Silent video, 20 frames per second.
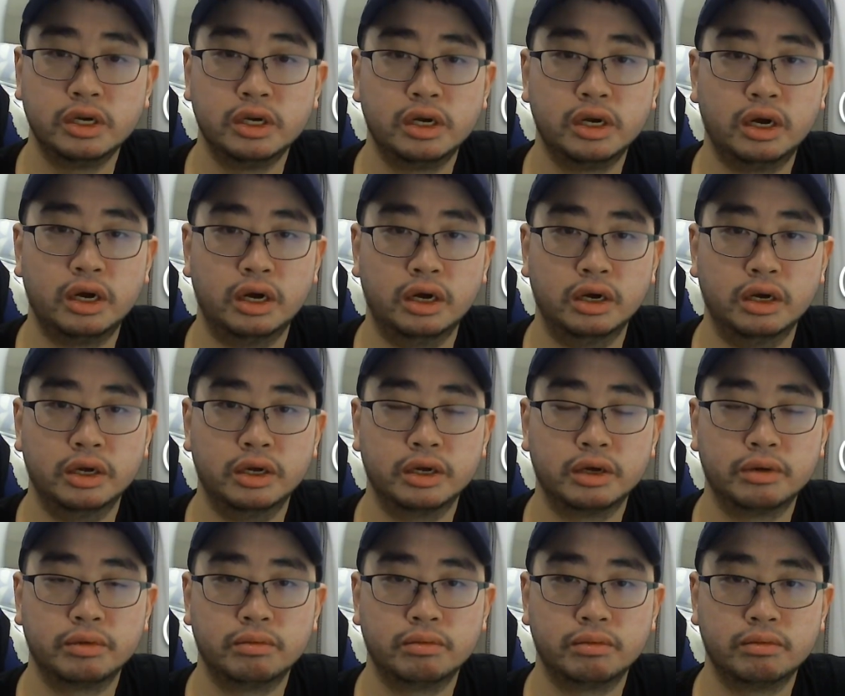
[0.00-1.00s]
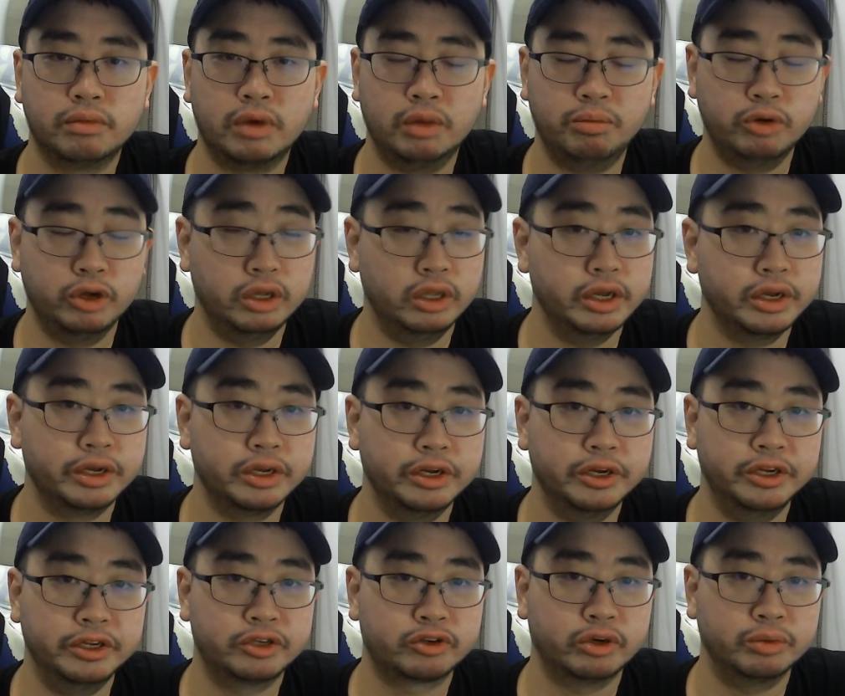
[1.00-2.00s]
I'll put a link in the
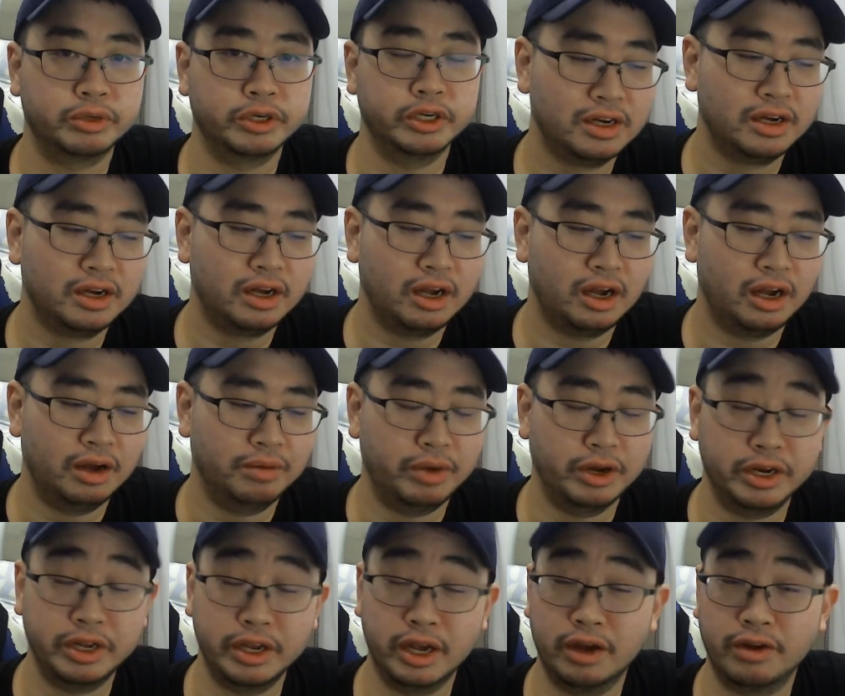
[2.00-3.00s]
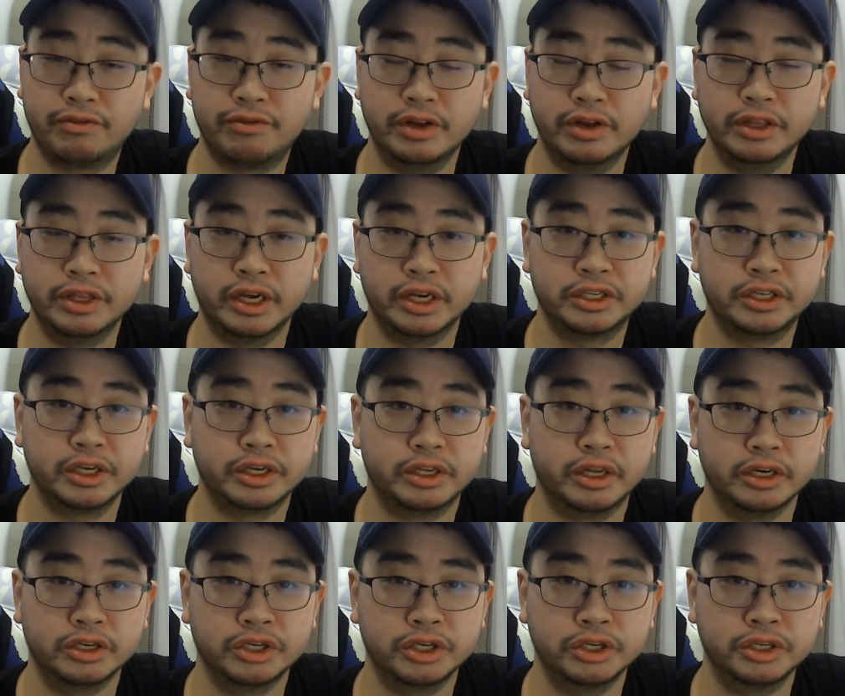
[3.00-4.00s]
description. But they have fantastic
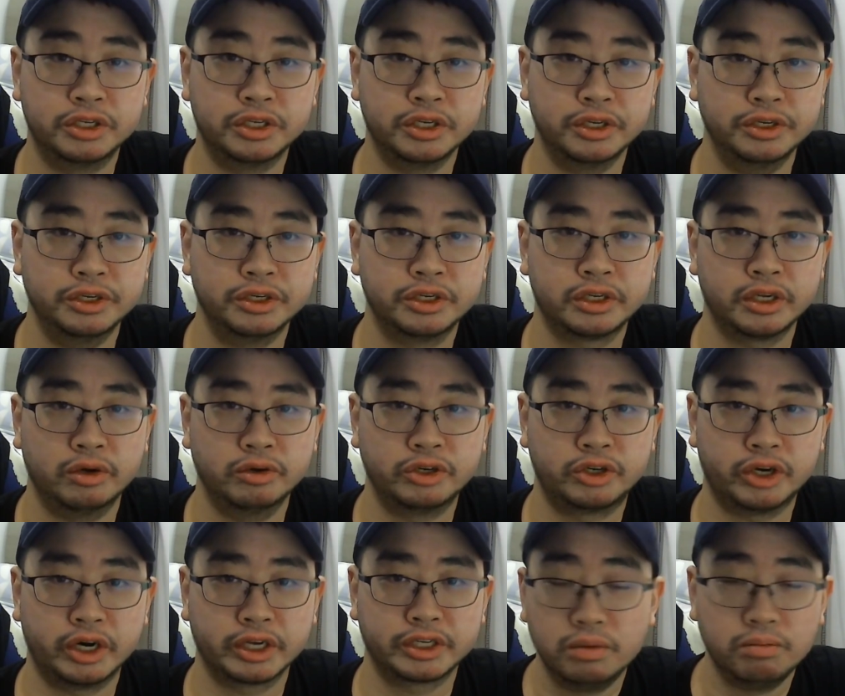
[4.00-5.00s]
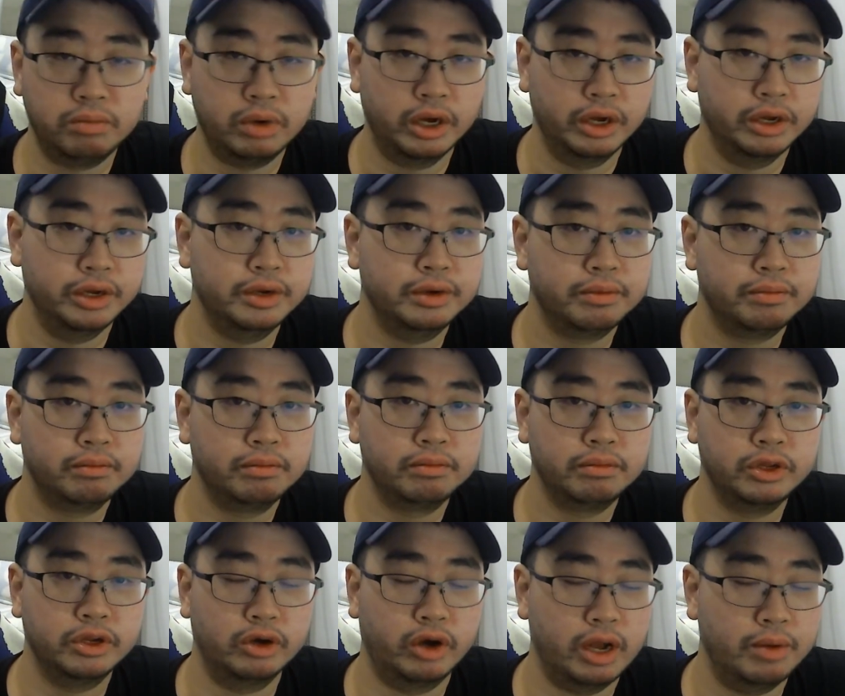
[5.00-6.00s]
Dungeon Synth soundtracks. But,
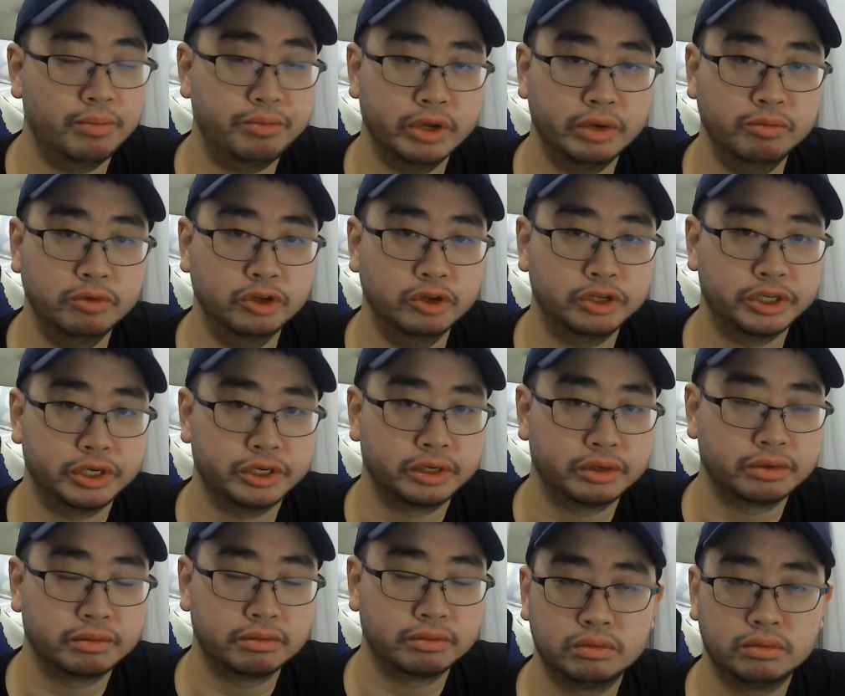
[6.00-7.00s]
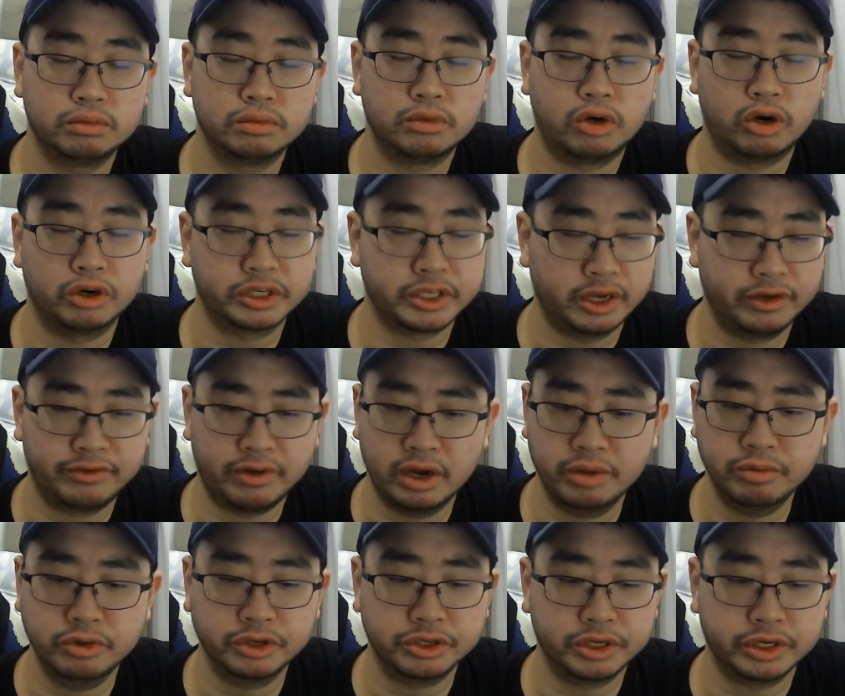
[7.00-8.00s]
ambient music or sci-fi
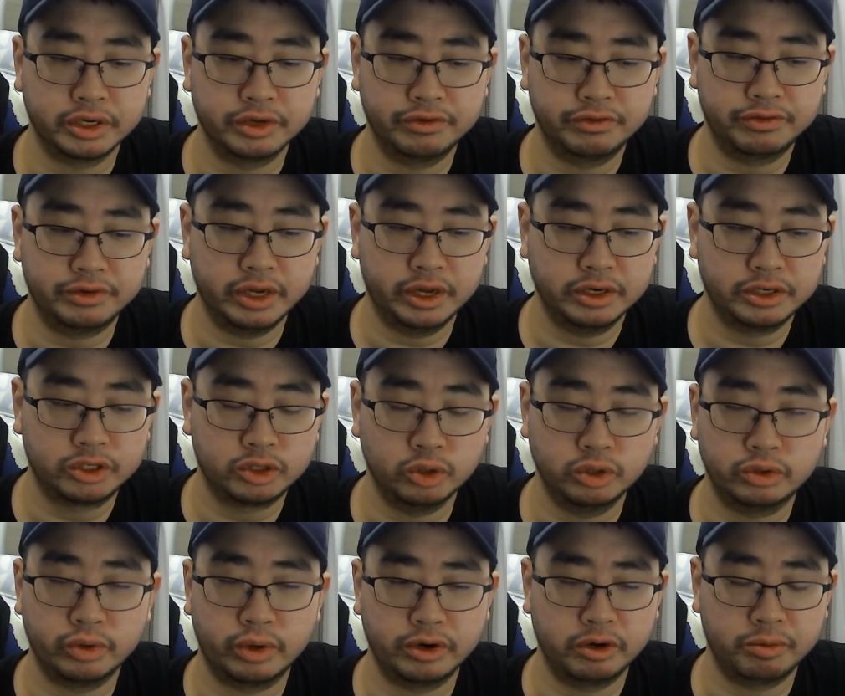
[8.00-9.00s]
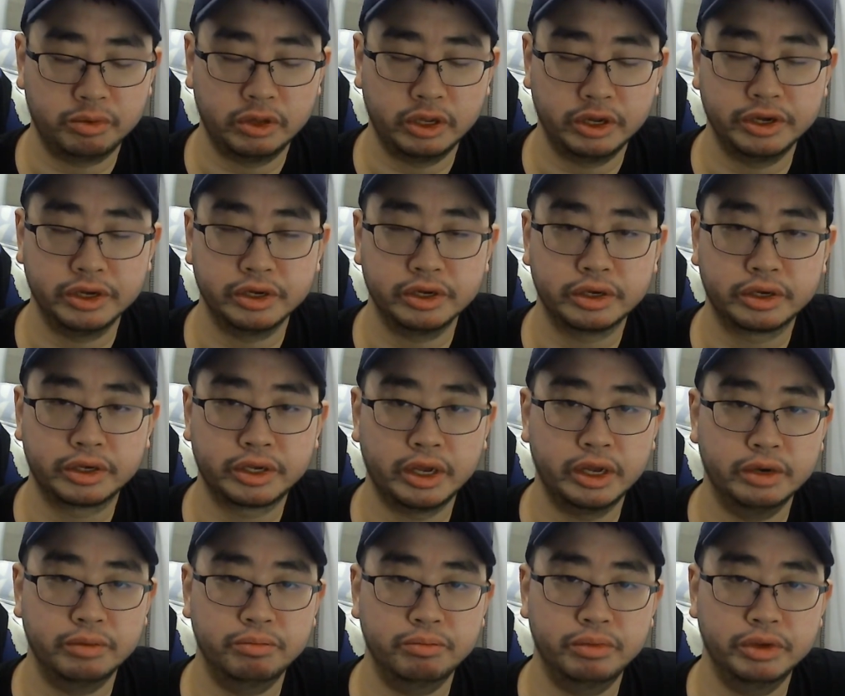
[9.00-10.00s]
music, if that suits what you're playing,
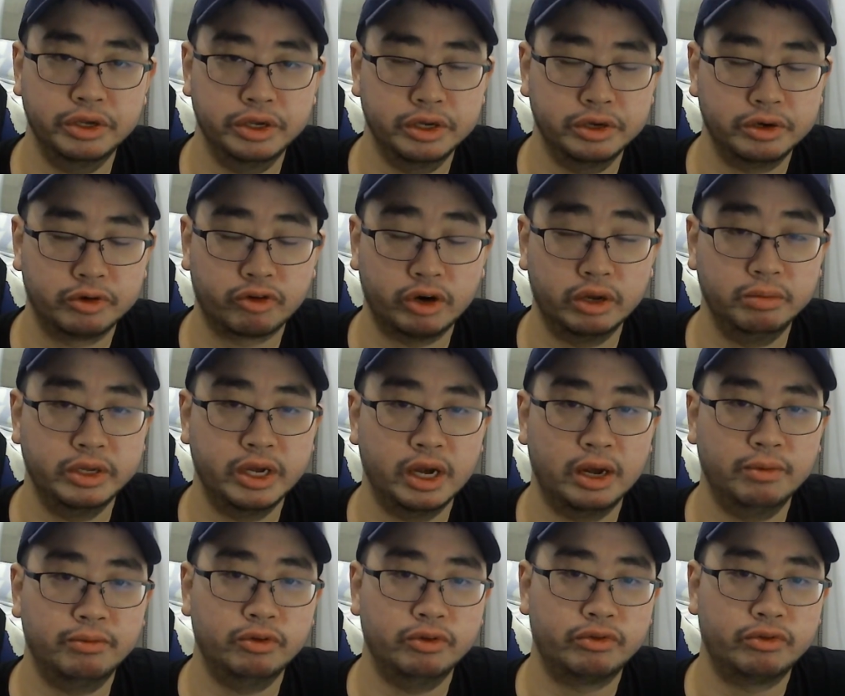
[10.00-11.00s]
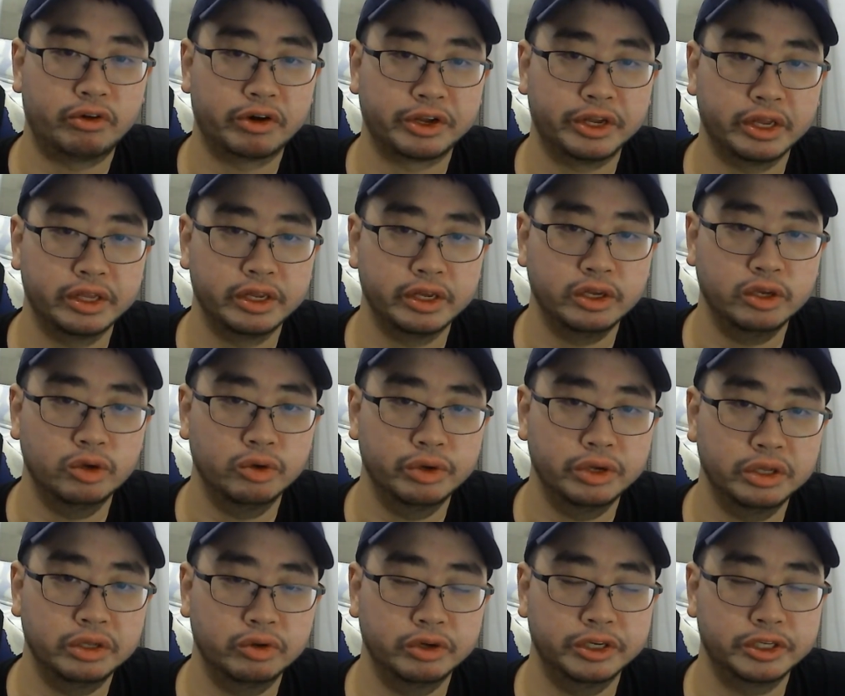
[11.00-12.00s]
can be incredibly helpful for getting you
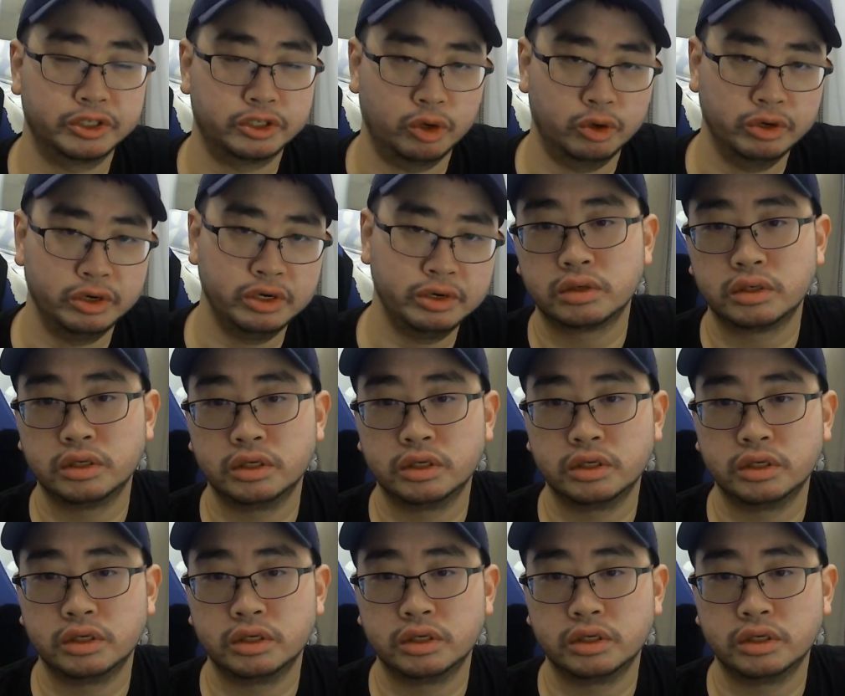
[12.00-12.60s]
into the zone.